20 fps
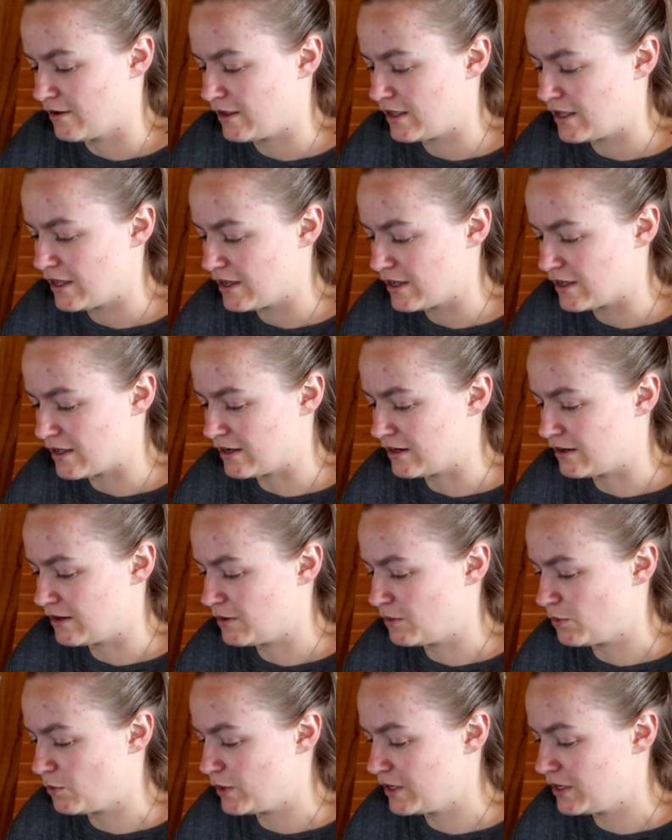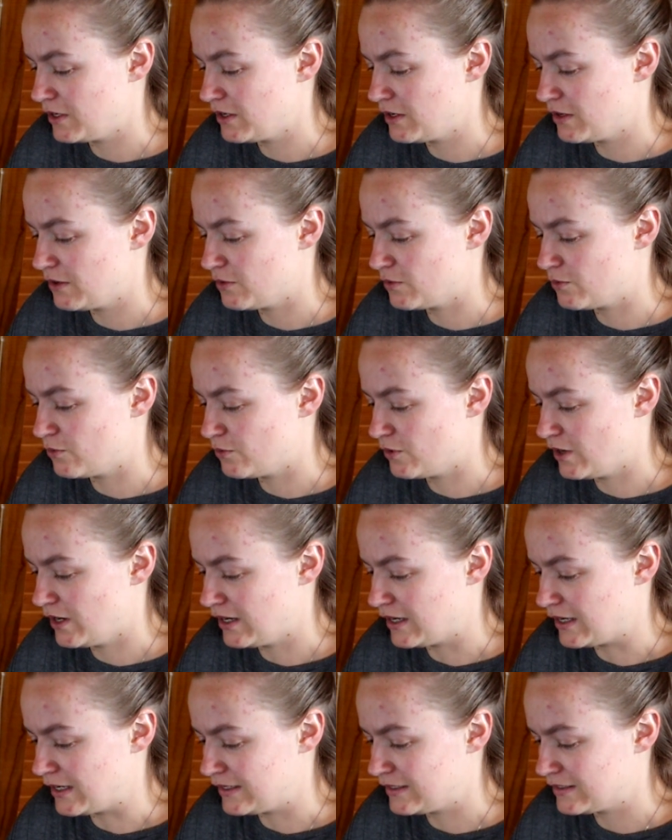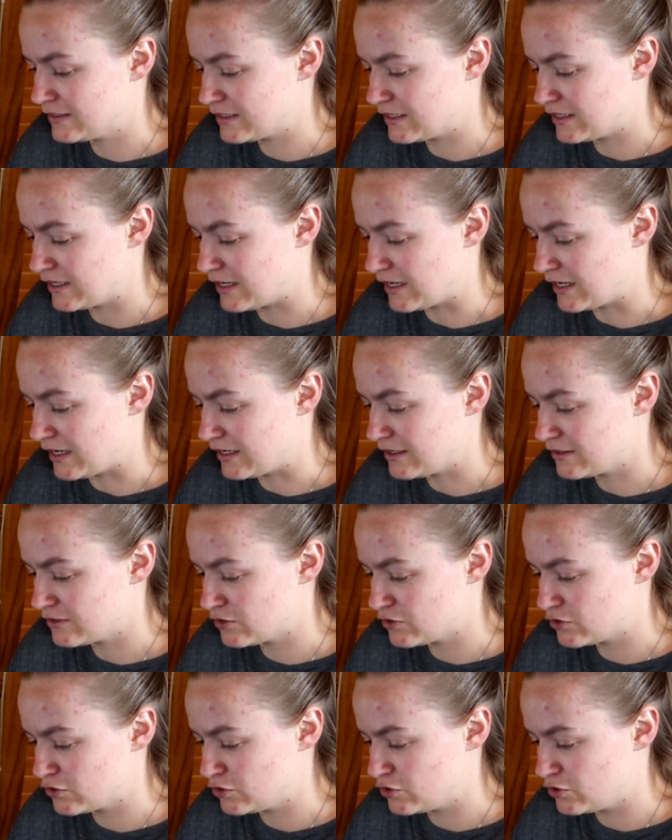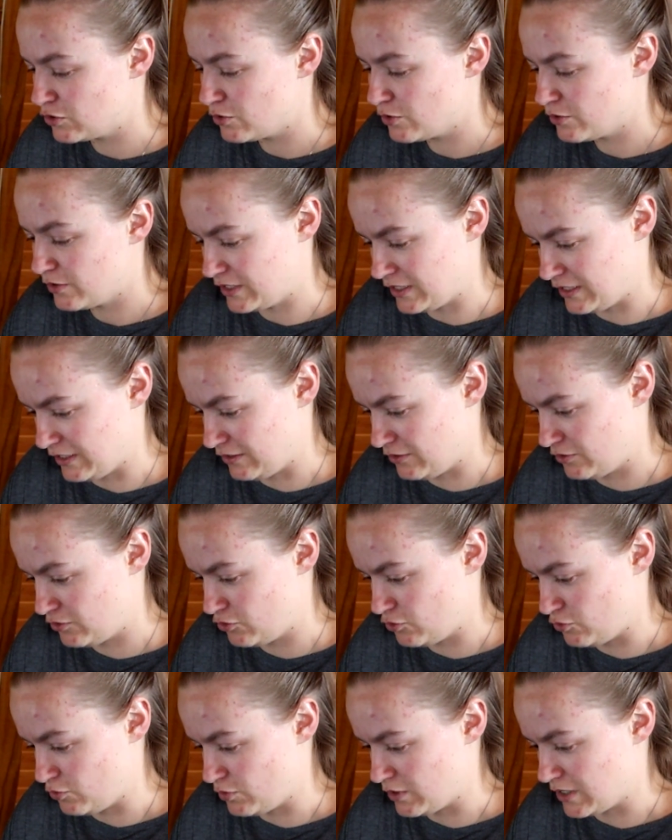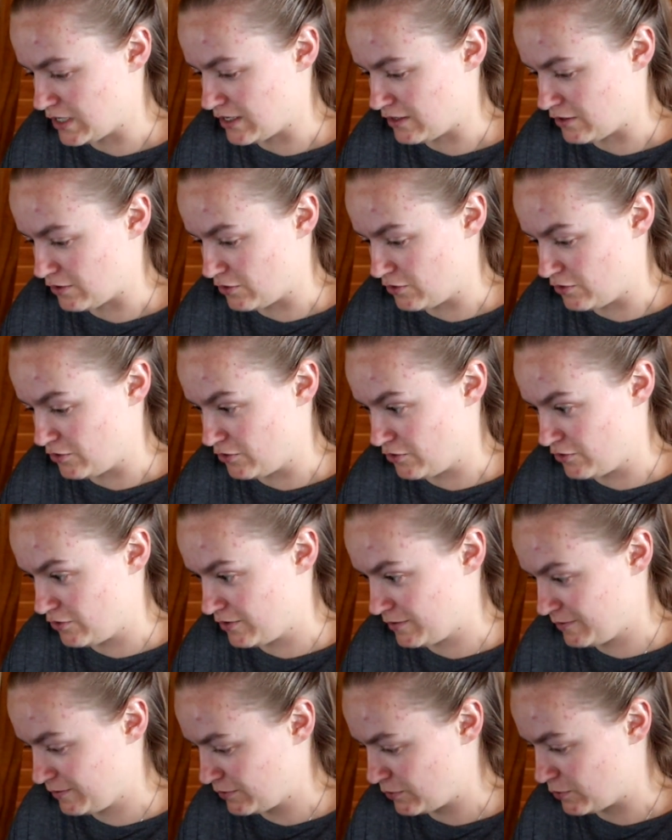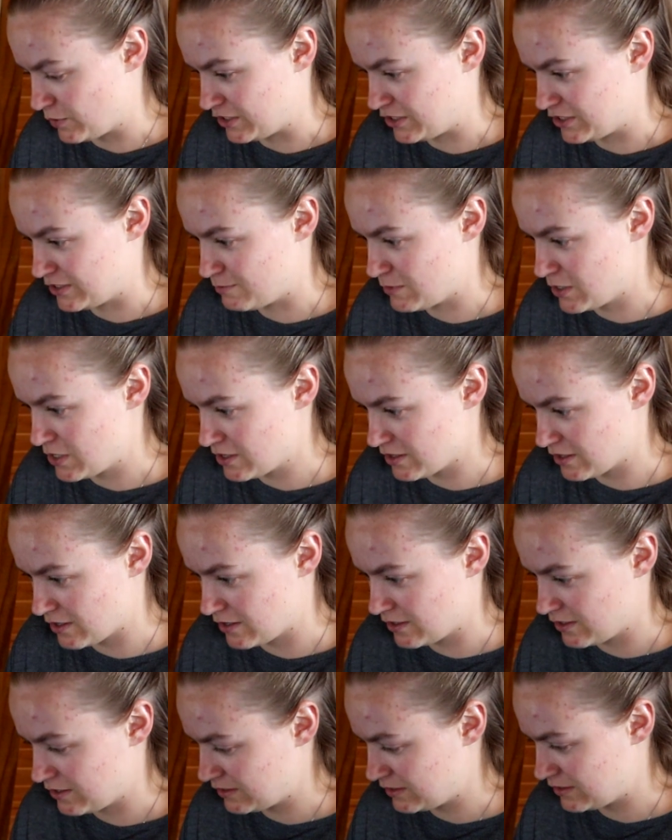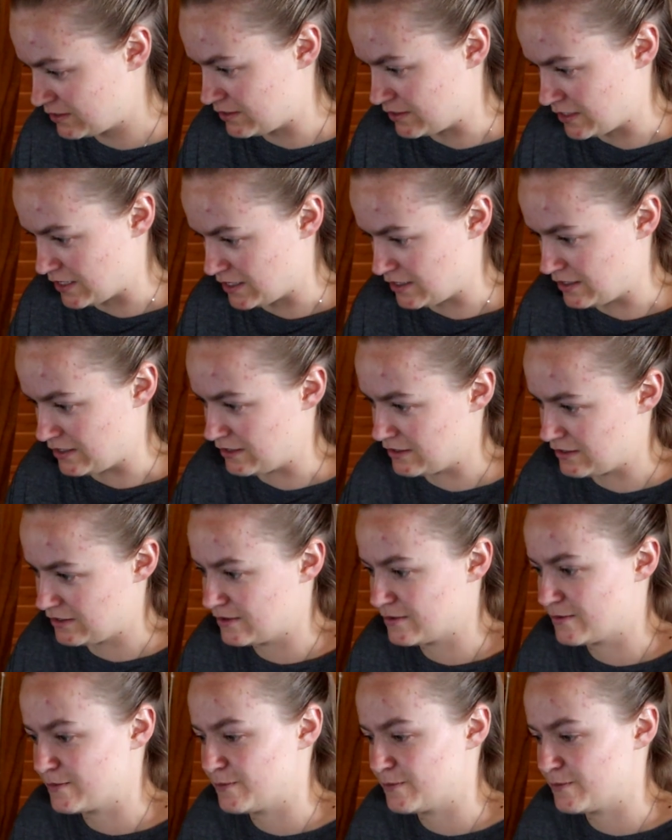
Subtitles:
Can we write a story together? Question mark. Send.